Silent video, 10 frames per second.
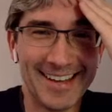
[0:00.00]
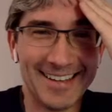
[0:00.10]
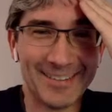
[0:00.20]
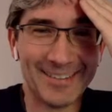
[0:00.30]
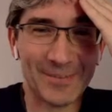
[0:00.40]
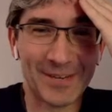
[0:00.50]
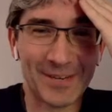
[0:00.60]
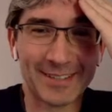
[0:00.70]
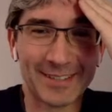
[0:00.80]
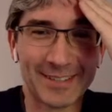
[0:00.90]
Oh my
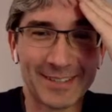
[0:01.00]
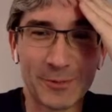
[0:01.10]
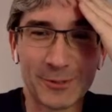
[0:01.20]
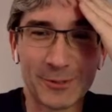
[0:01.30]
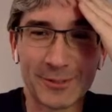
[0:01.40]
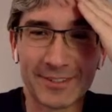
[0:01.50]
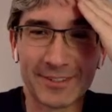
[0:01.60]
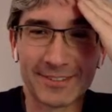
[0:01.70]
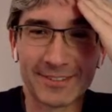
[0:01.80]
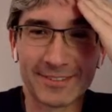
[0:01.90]
god, I hope you don't hear this.